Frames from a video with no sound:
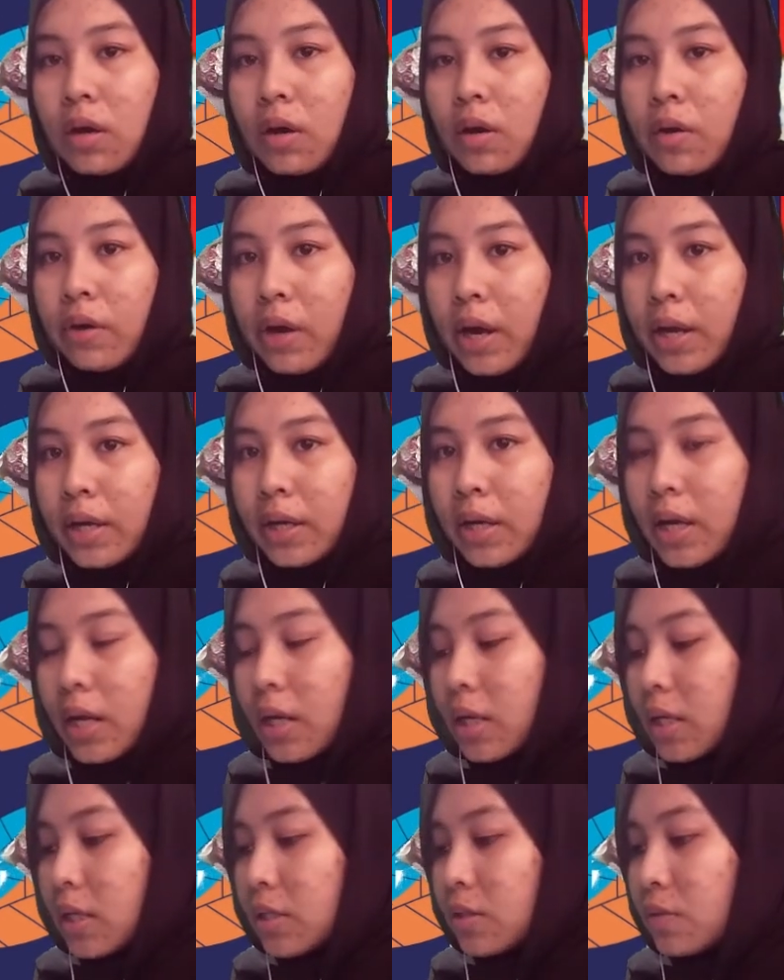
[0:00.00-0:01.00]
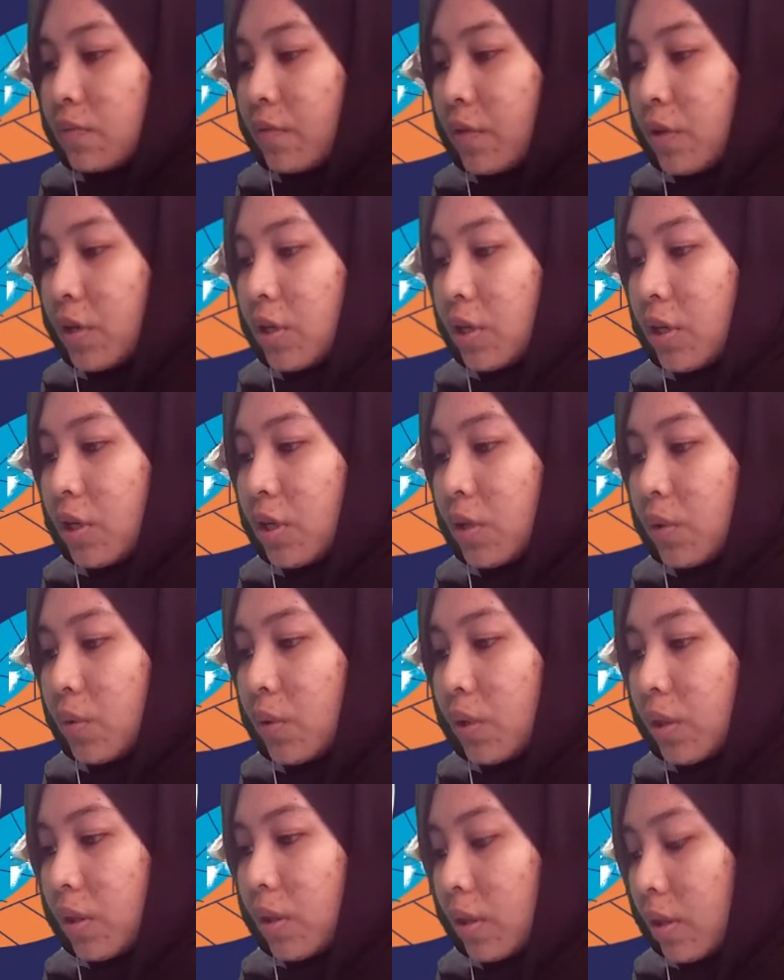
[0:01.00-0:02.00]
Alright, that is for the
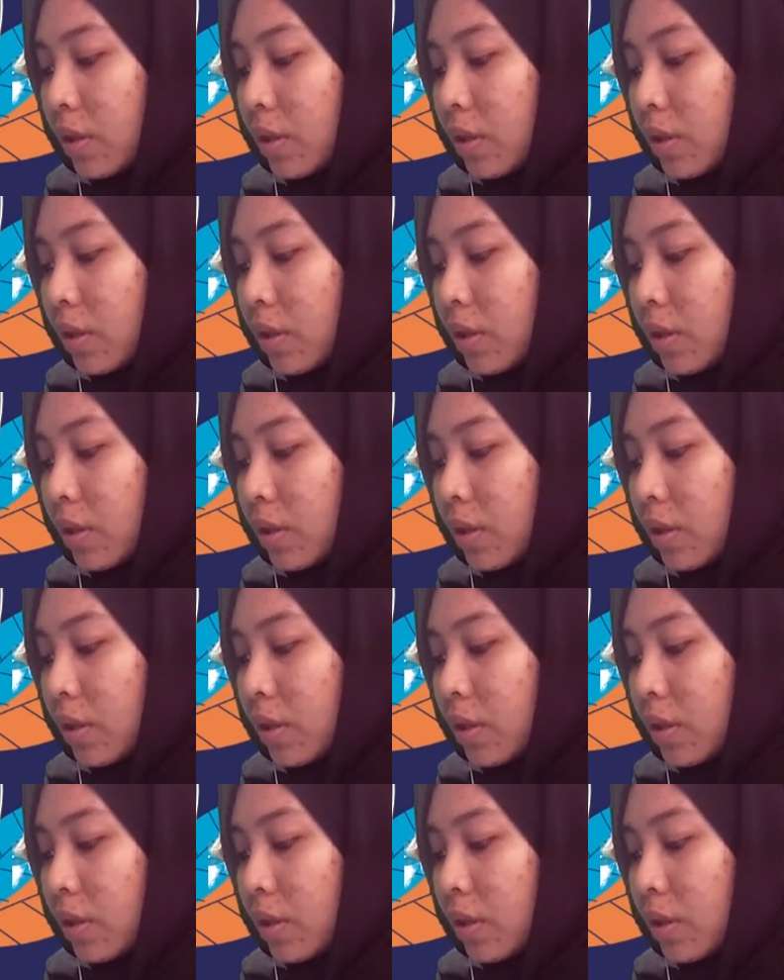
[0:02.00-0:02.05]
root.